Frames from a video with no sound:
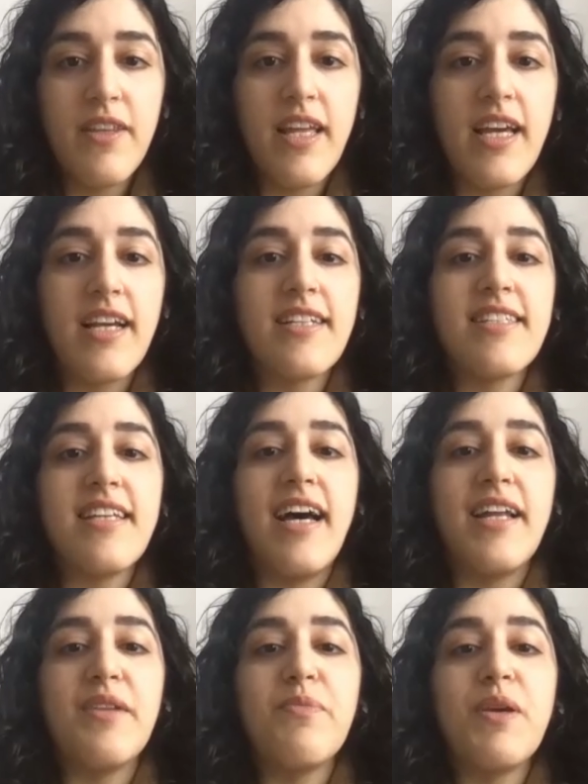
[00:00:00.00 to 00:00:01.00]
things
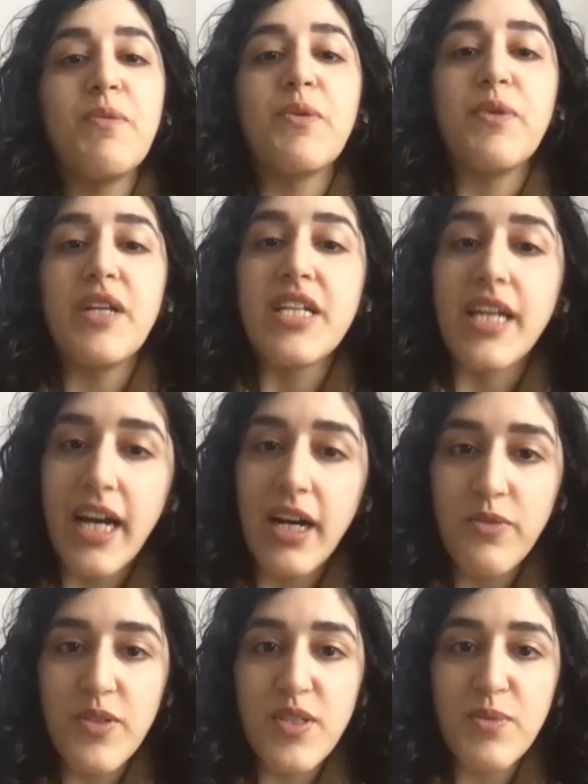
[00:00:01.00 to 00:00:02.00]
and people reaching out
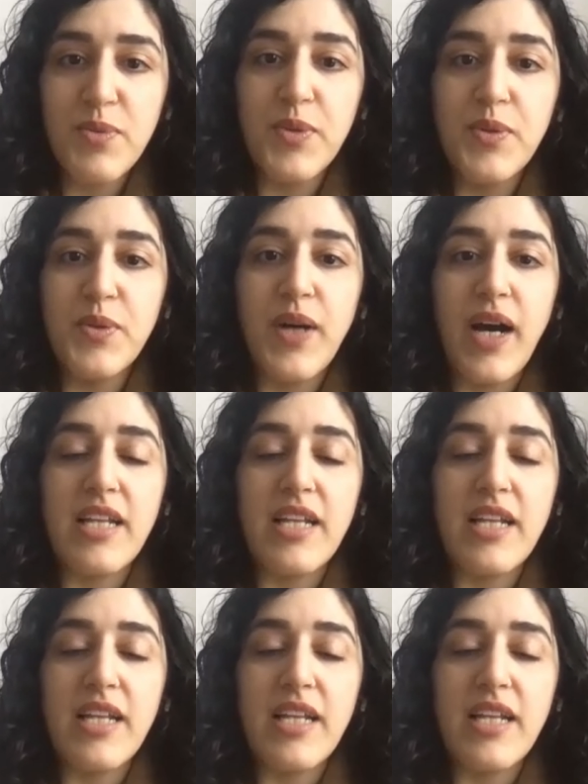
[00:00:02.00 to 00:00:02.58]
for support